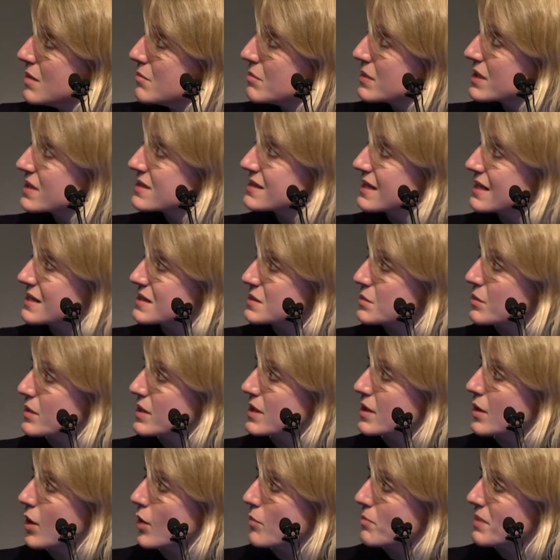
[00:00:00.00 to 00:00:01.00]
because that's the one
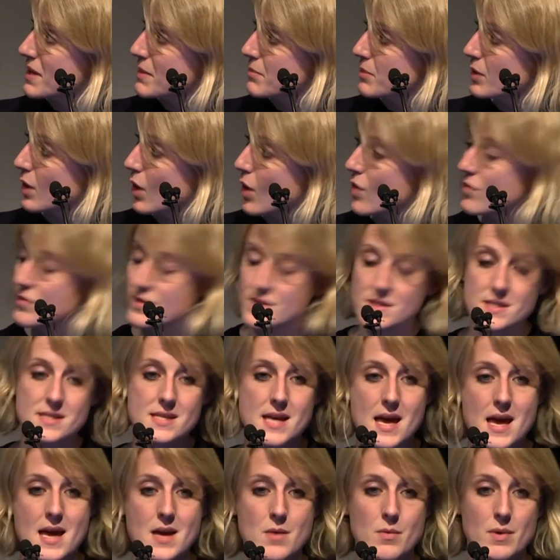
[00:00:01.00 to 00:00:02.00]
that people often
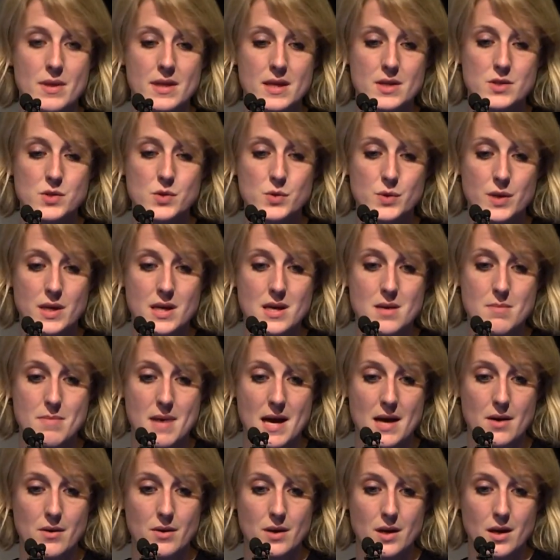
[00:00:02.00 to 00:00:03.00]
say when they're talking
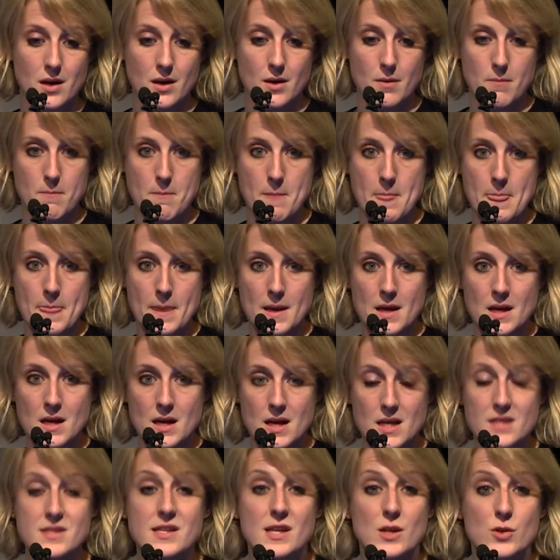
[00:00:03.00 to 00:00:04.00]
about
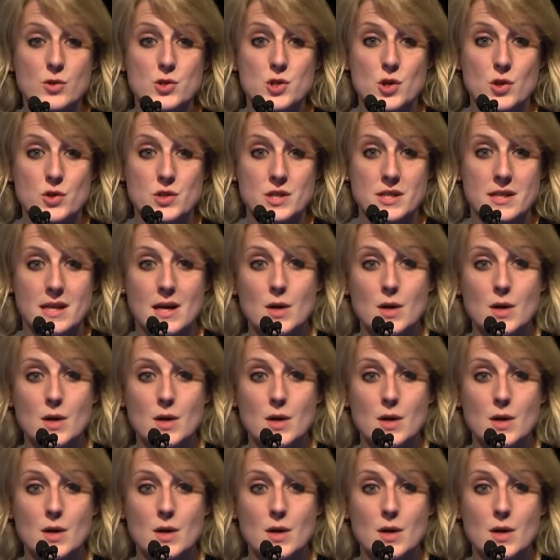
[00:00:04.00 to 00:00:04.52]
a single shot gin.